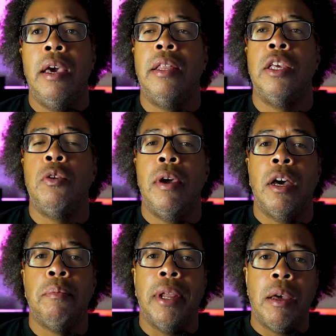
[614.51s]
And then you
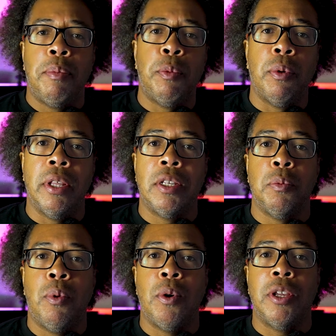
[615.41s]
have black people that
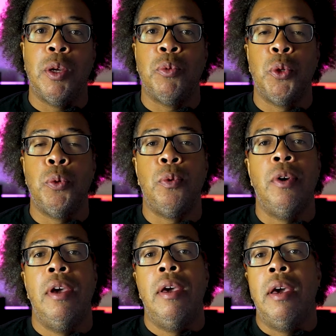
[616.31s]
supported him too.
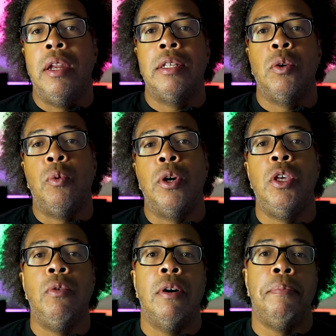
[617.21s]
And they said, well,
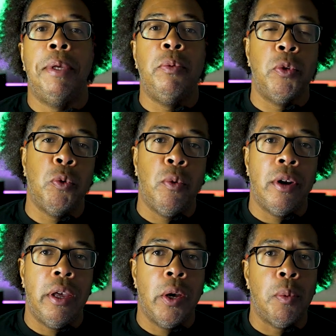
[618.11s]
he um, he was the
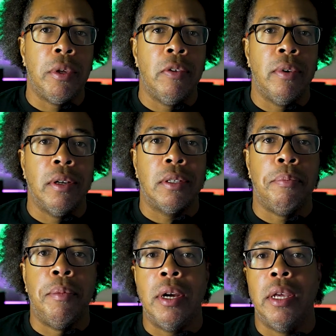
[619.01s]
one that helped give us
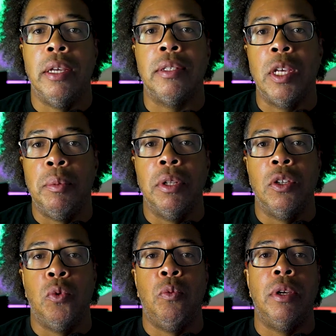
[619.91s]
money and
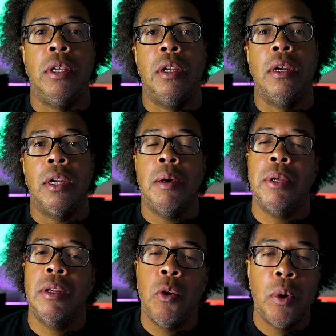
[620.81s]
stimulus when we needed it. And I'm
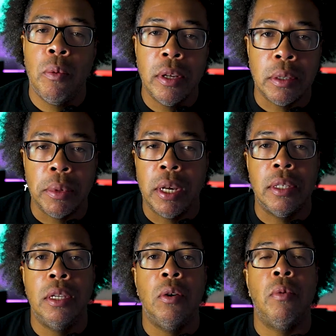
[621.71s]
like, no, it wasn't
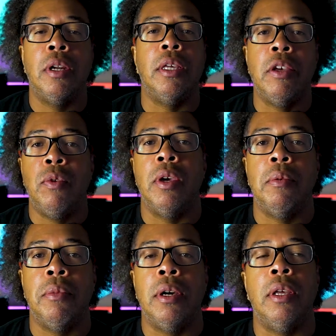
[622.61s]
because he didn't want to give you any
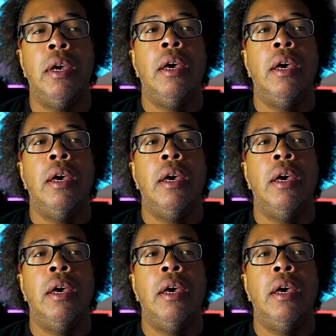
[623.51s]
money.